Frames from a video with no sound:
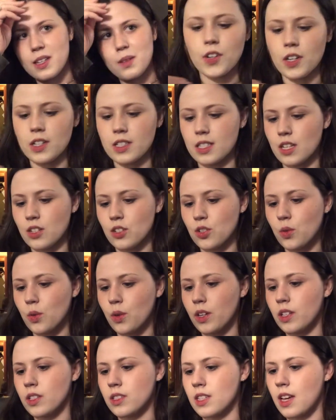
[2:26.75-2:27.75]
For essential
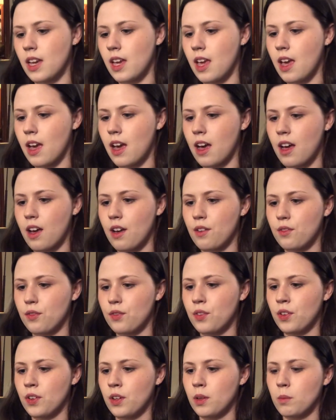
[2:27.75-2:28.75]
oils, I
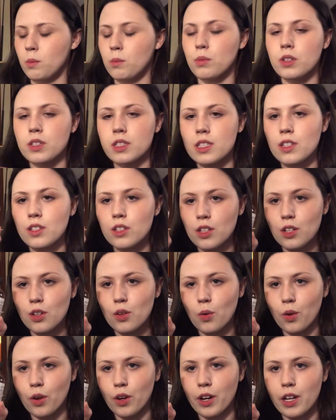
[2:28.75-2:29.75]
have Brazilian
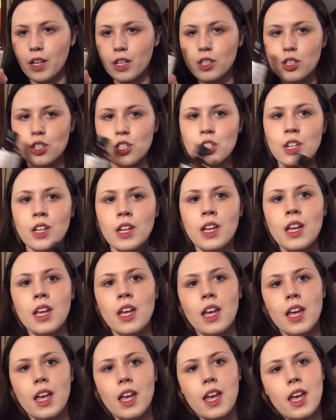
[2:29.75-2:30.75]
orange
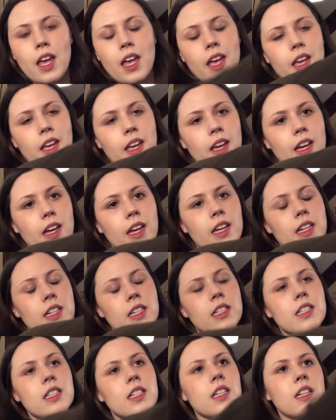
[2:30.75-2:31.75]

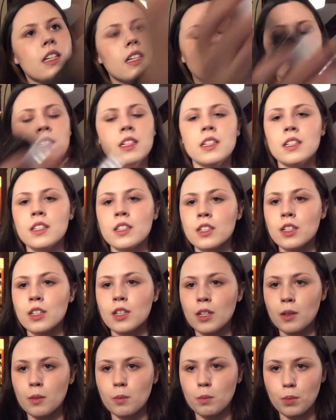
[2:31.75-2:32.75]
and
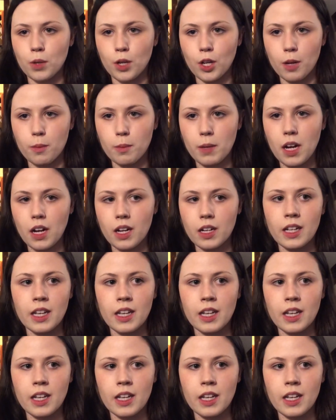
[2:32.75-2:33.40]
bergamot.